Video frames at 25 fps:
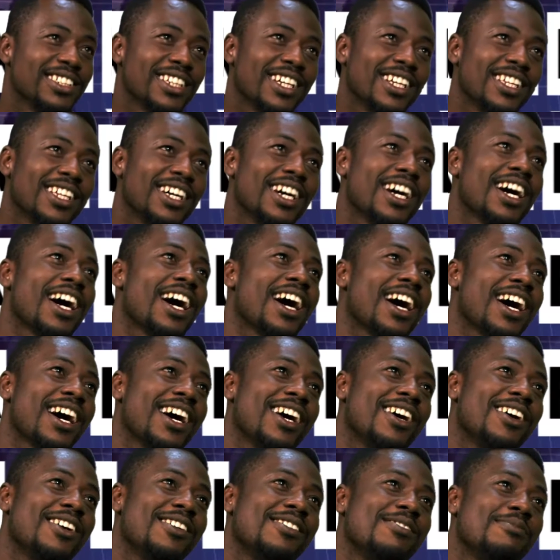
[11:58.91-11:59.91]

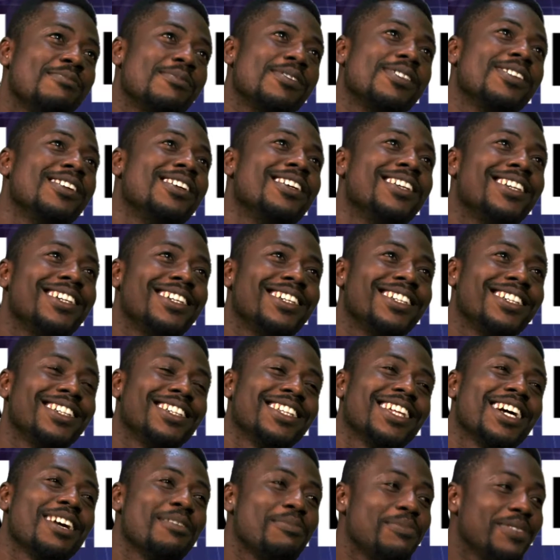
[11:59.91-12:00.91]
and
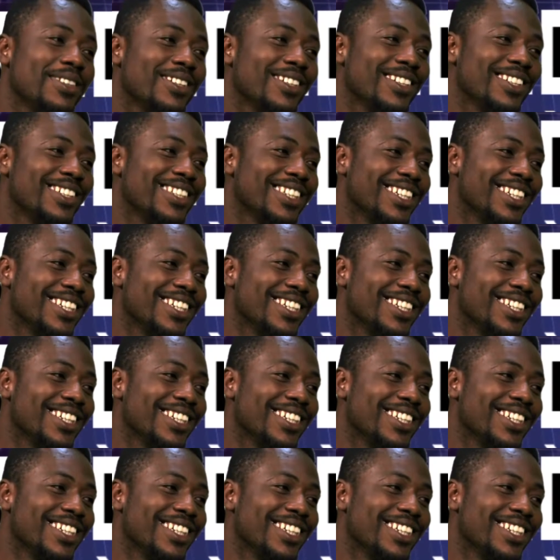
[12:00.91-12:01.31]
that period